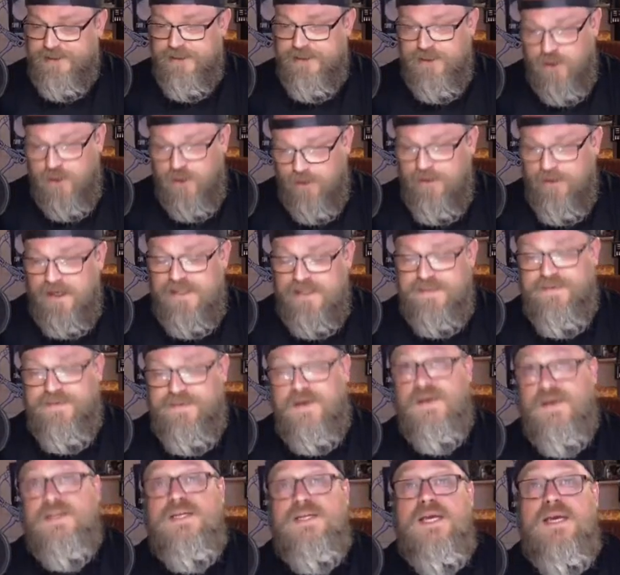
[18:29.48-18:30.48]
don't buy
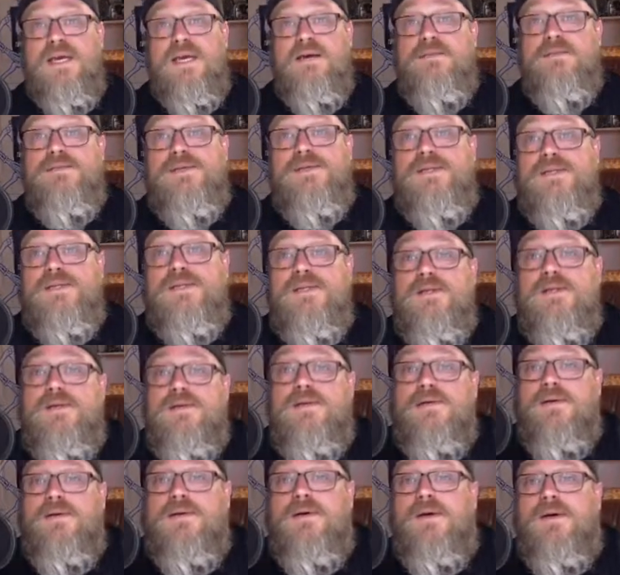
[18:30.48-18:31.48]
sports games,
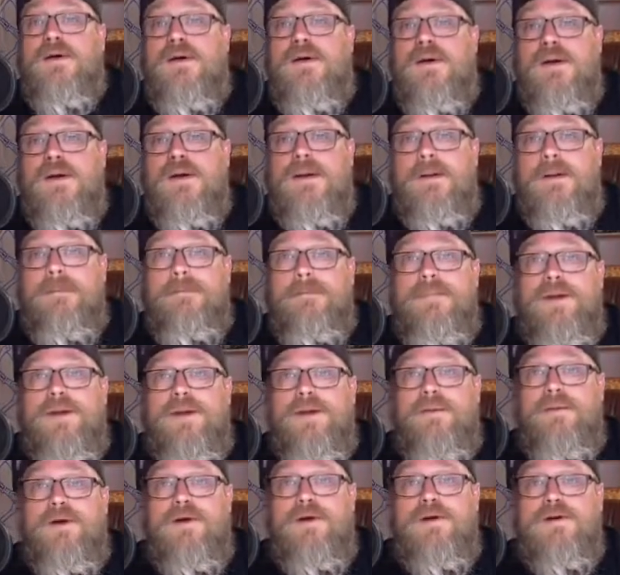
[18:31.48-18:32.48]
but I
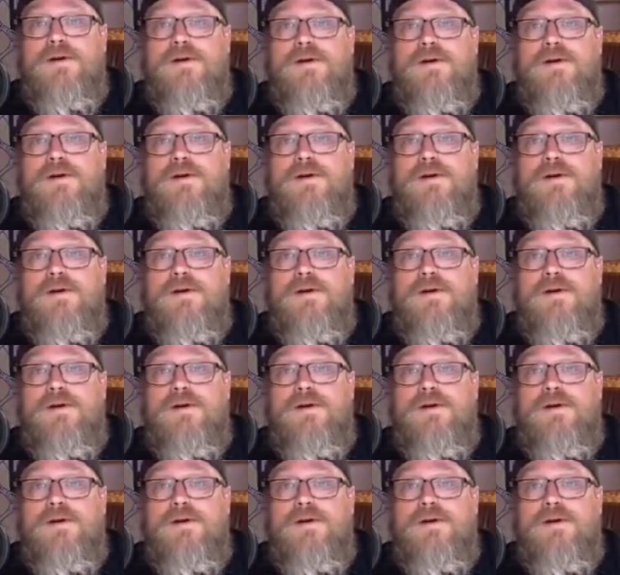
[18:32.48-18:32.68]
bought